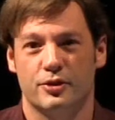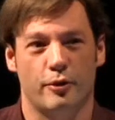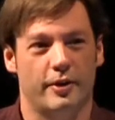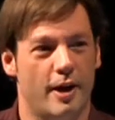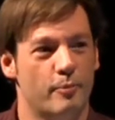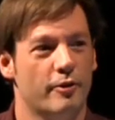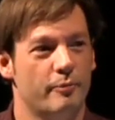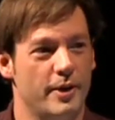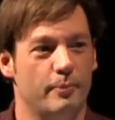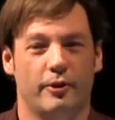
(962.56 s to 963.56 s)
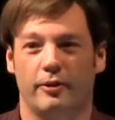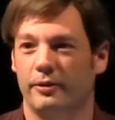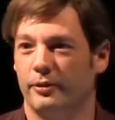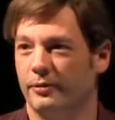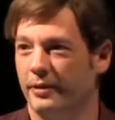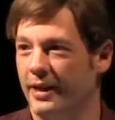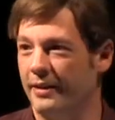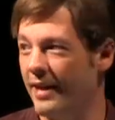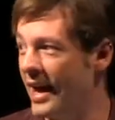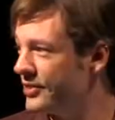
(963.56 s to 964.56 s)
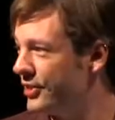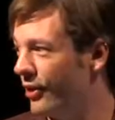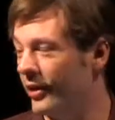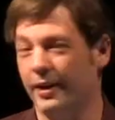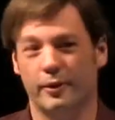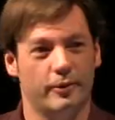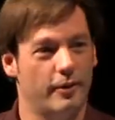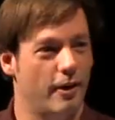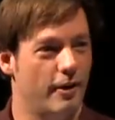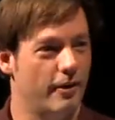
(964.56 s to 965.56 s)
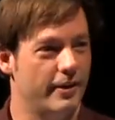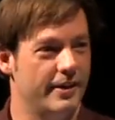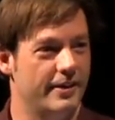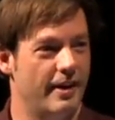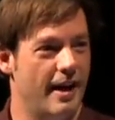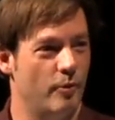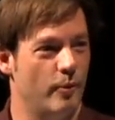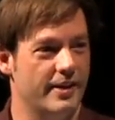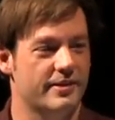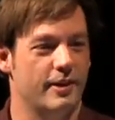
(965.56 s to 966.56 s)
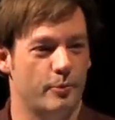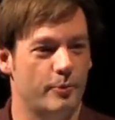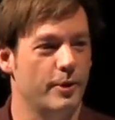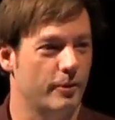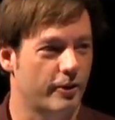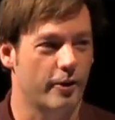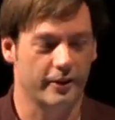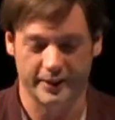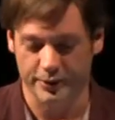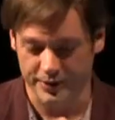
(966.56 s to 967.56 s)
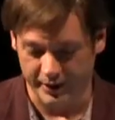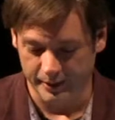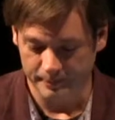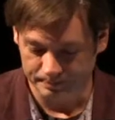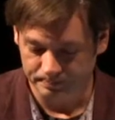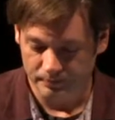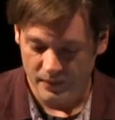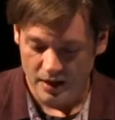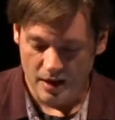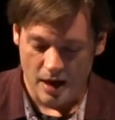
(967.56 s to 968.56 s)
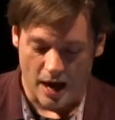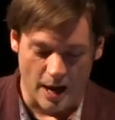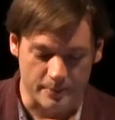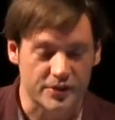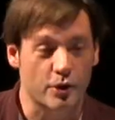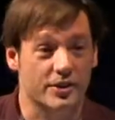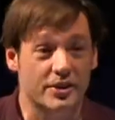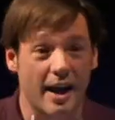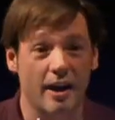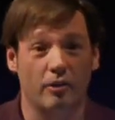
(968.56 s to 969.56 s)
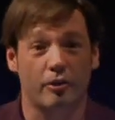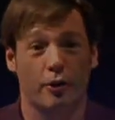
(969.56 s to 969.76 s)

So the number of people in that scenario uh, outweighs the number of people currently using it. Um, so at scale,